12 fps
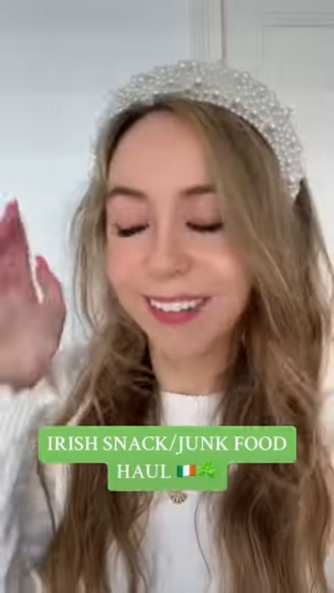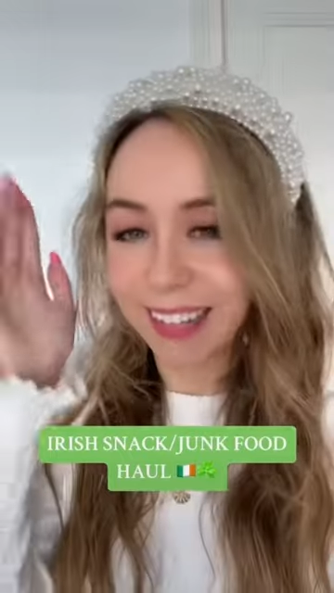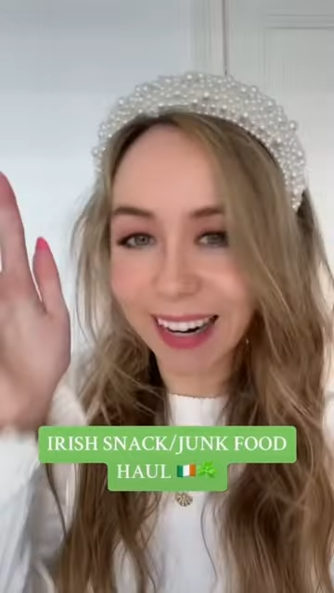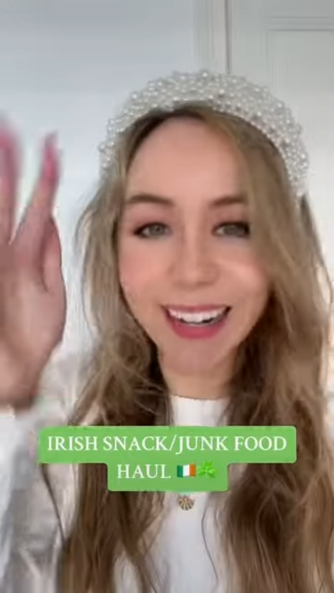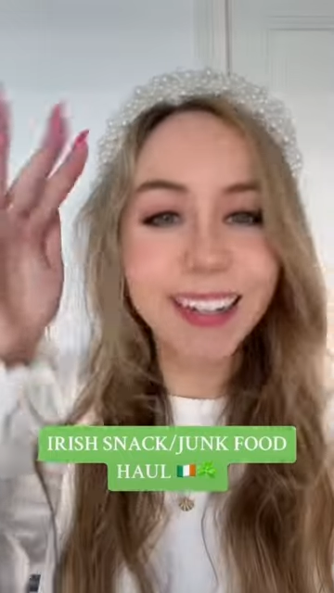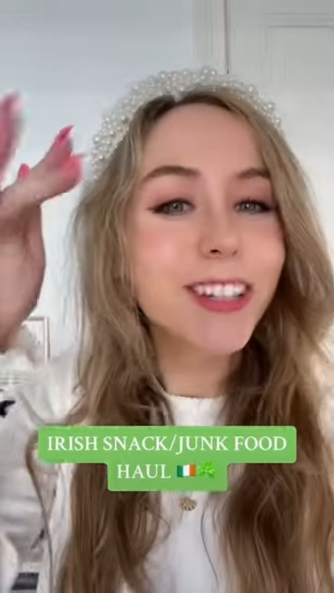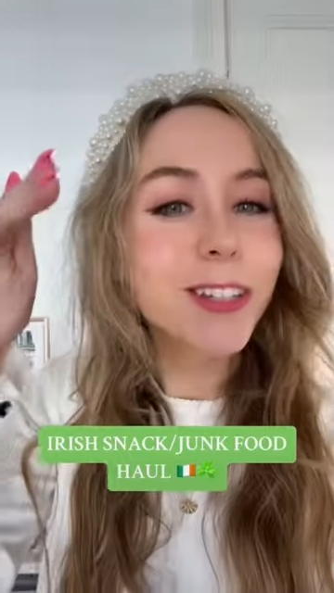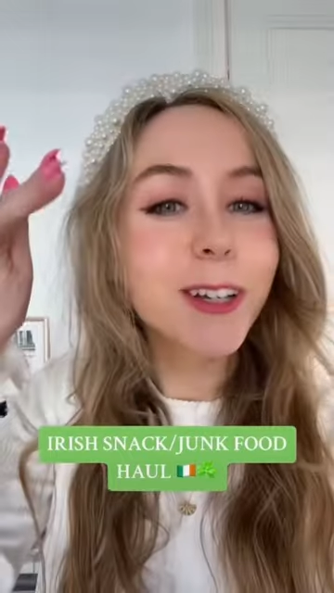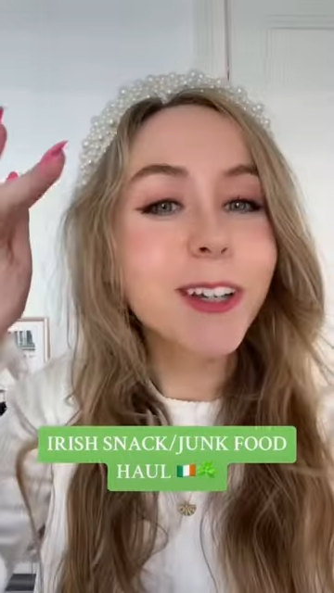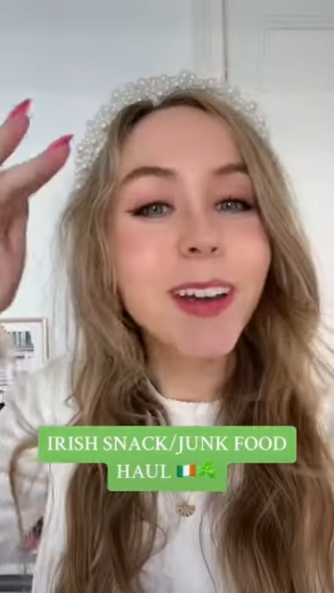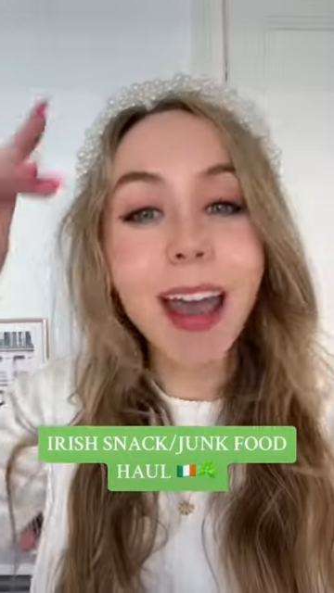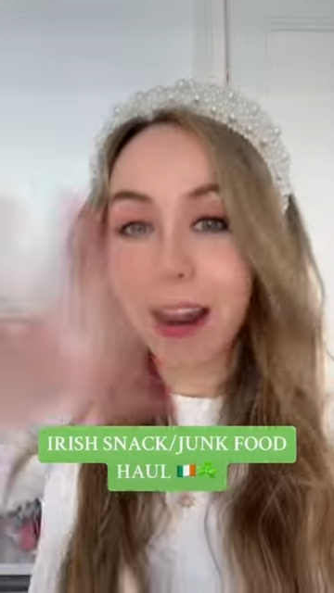today I'm going to
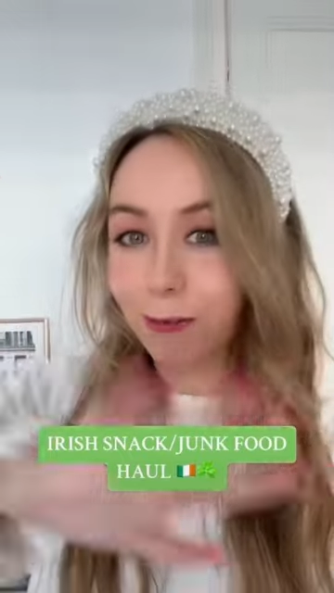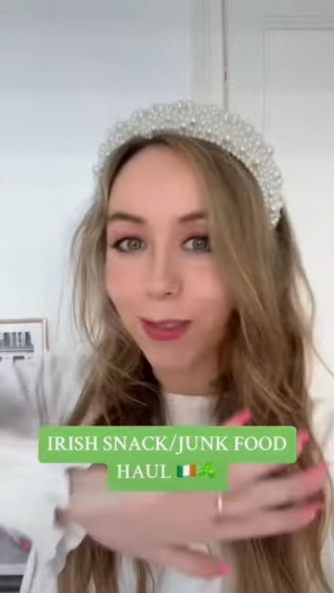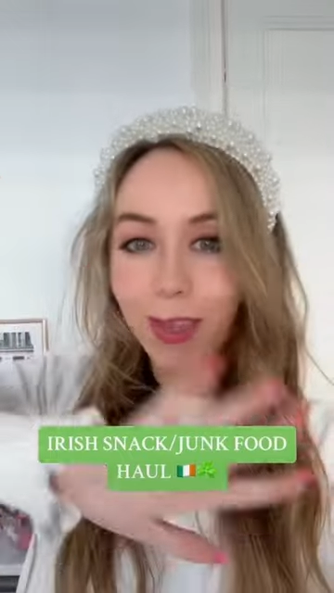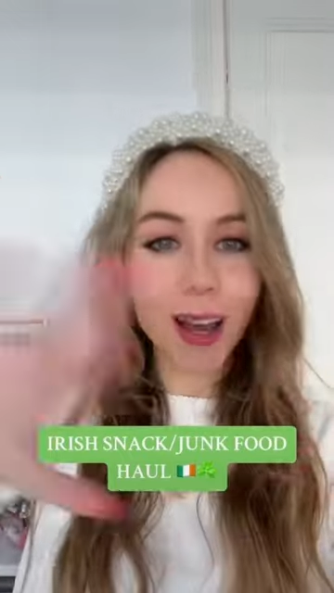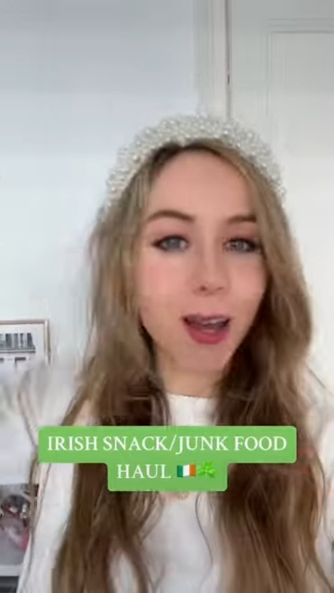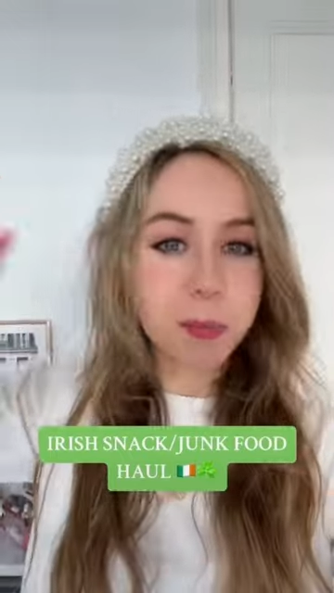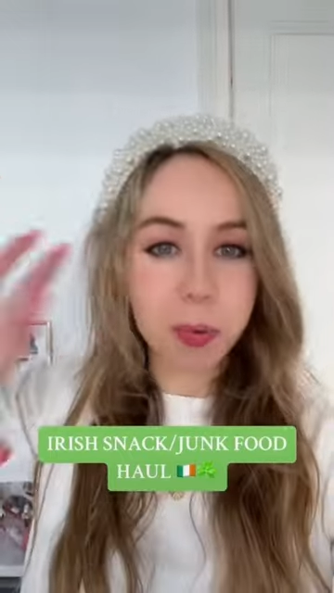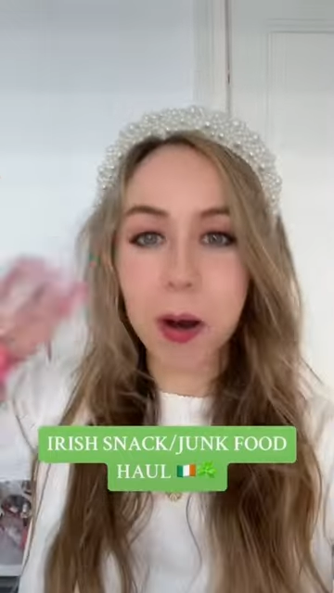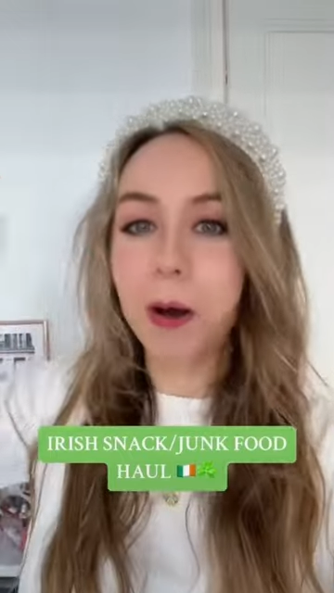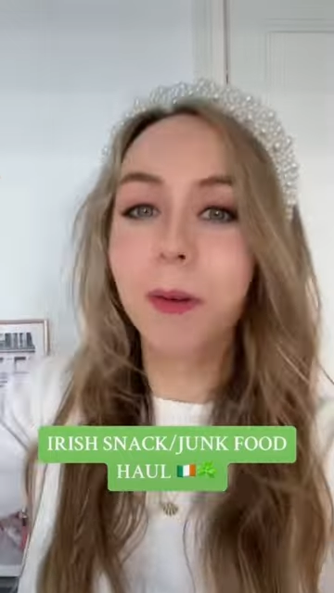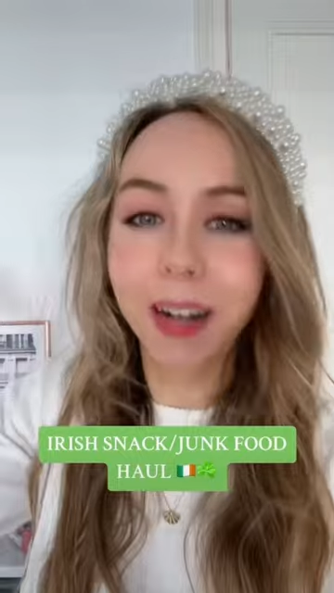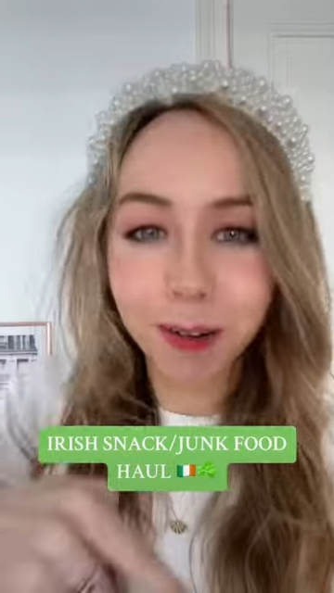show you everything I
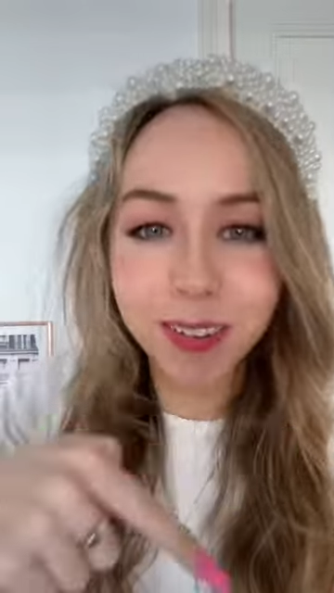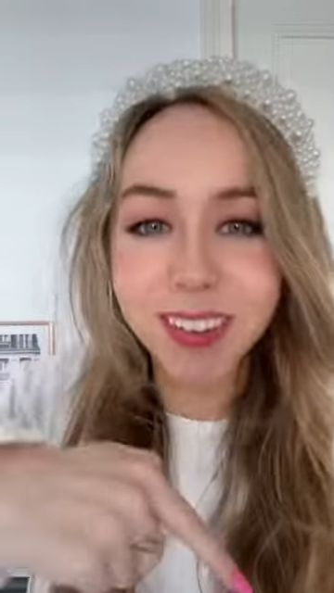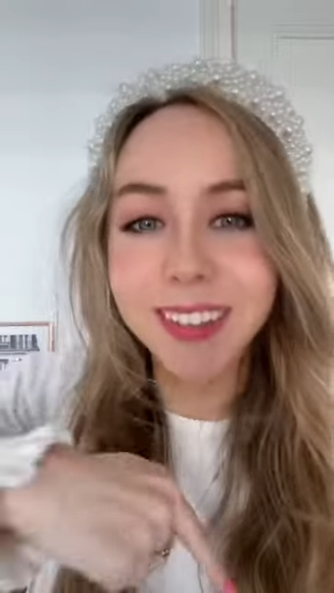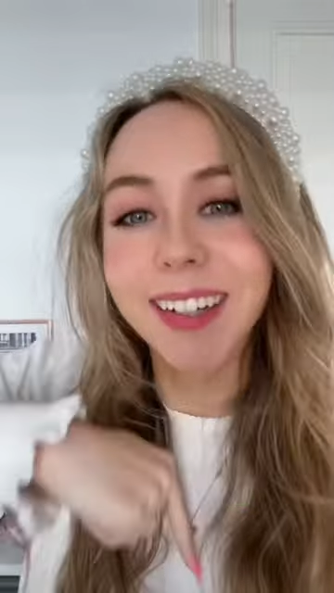bought when I was in